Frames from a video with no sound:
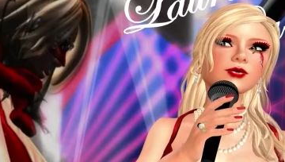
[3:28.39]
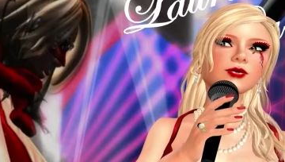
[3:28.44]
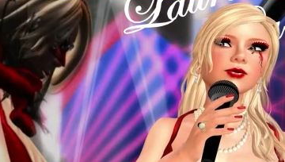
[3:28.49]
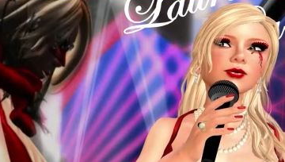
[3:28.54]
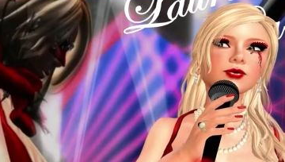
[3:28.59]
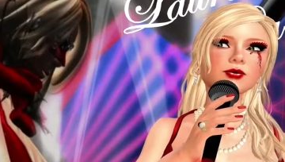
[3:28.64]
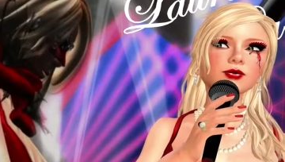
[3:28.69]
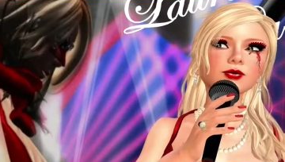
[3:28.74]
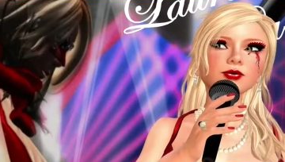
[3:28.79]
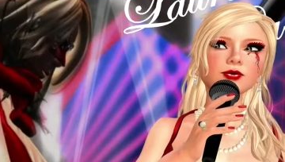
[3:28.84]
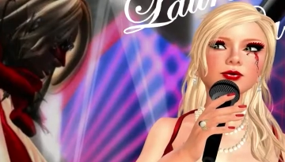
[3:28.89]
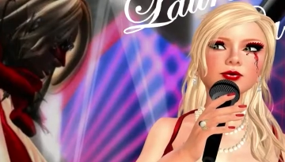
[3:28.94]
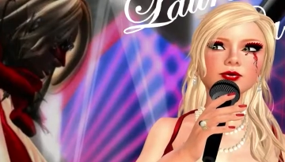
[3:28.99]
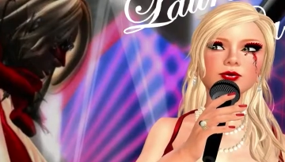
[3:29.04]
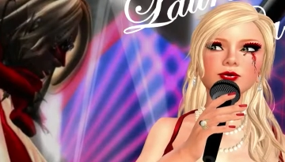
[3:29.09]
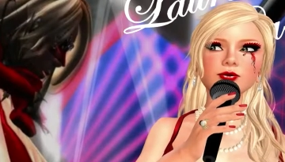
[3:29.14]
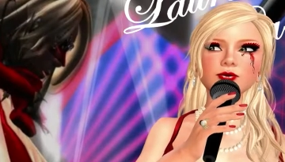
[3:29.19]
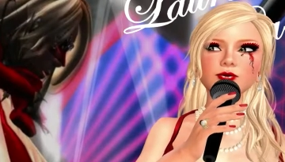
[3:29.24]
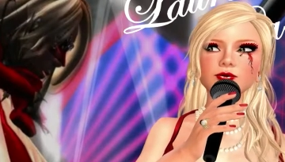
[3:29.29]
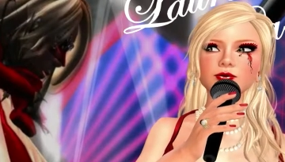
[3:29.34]
in there just
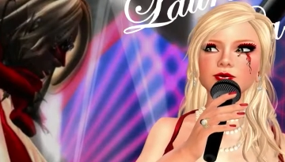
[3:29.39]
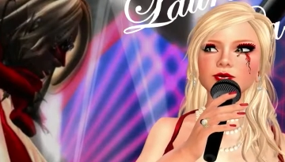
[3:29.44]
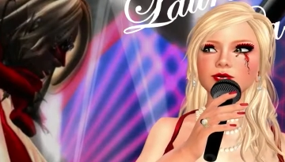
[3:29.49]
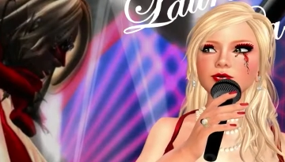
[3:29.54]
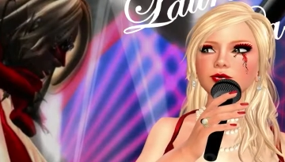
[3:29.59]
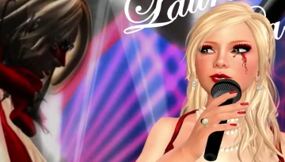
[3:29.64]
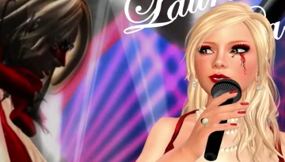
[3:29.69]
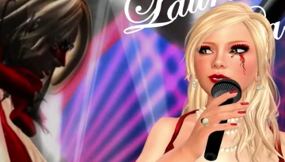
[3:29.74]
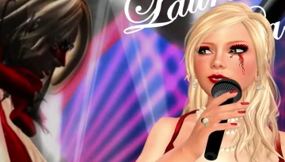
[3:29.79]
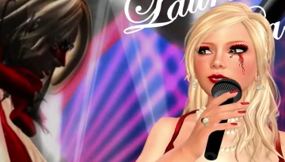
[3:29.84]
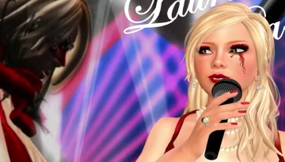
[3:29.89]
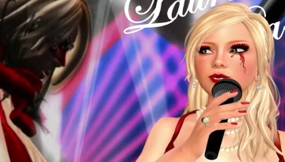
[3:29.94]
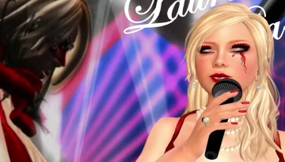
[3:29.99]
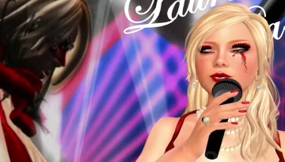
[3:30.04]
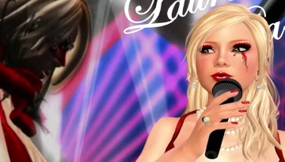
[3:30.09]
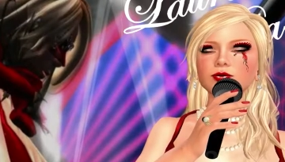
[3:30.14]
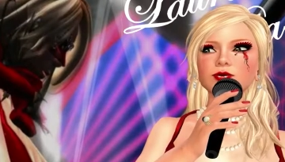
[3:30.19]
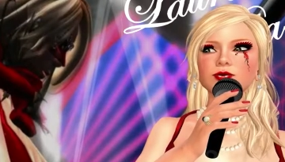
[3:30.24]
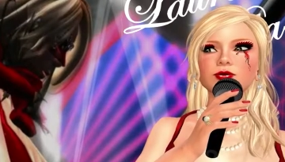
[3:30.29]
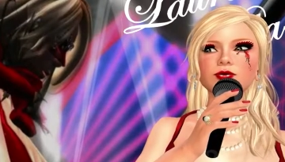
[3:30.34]
for a little extra bit
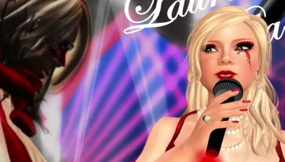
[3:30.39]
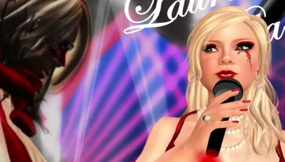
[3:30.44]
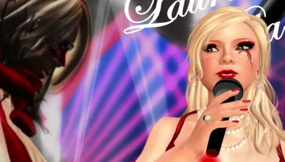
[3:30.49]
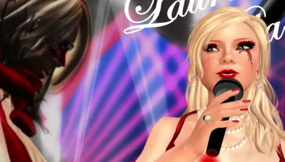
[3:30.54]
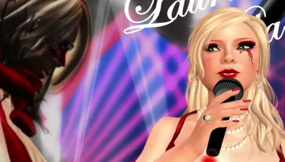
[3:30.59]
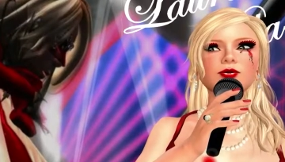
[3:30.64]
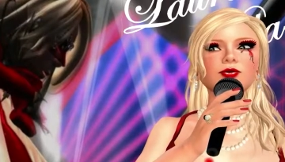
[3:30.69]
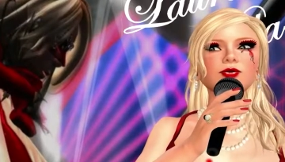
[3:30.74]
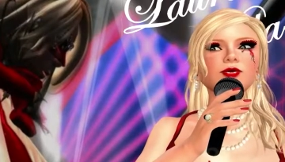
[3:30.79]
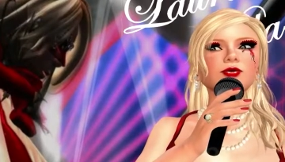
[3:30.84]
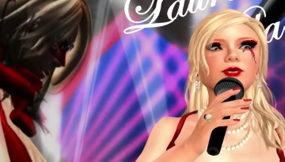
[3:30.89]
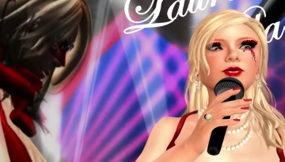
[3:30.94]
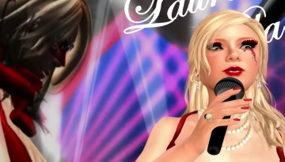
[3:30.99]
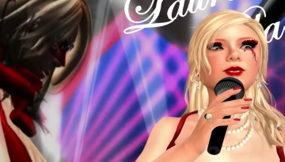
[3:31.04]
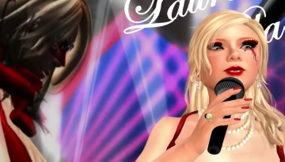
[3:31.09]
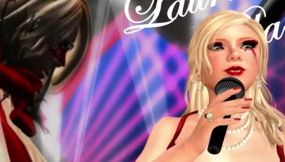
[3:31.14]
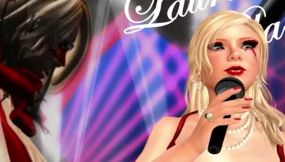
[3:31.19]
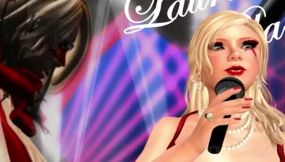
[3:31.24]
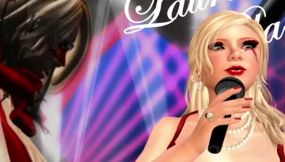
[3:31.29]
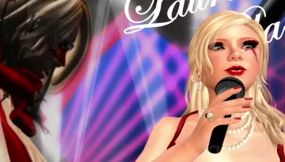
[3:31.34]
of uh,
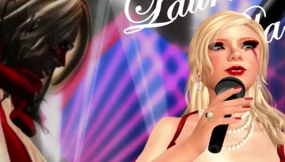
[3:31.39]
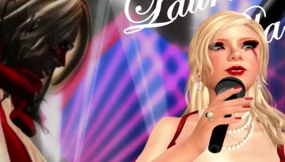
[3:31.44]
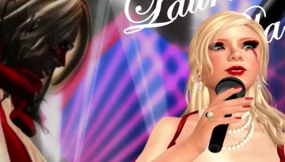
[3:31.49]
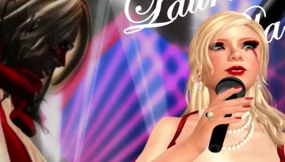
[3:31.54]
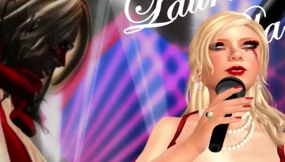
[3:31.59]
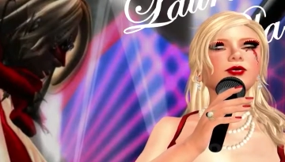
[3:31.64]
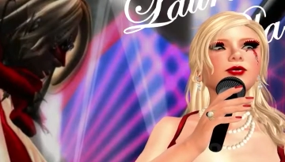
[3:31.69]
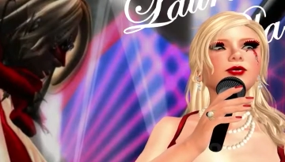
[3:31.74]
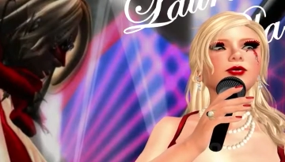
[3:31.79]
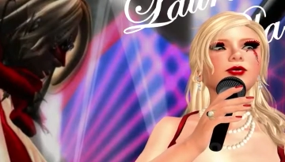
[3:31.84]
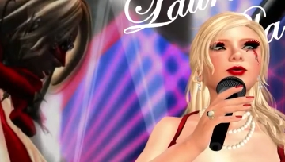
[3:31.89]
suspense.